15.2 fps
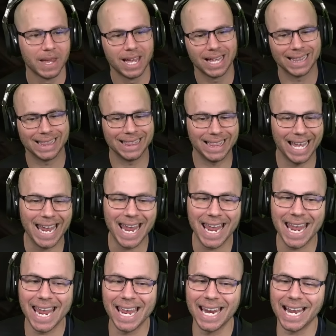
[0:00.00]

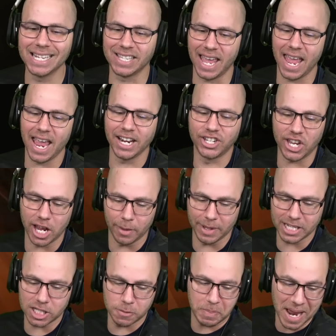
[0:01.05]
Ladies and gentlemen,
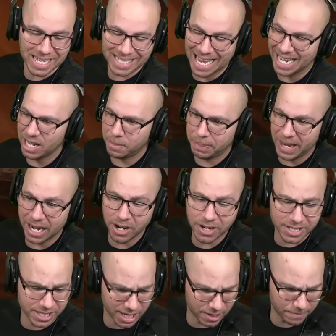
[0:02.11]
spectating
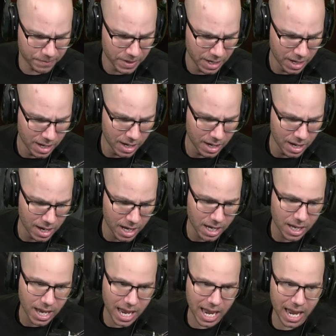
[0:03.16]
Pearson
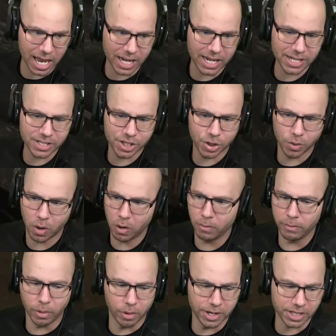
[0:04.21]
and his two
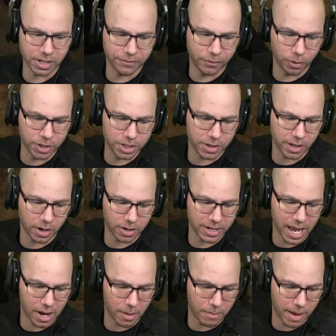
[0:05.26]
homeboys. Unfortunately, they are
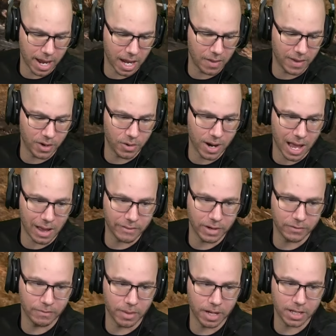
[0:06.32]
down a man. They do not have
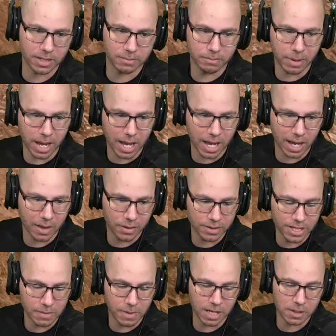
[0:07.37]
enough money to buy their
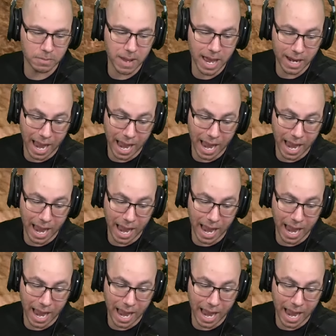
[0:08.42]
teammates back.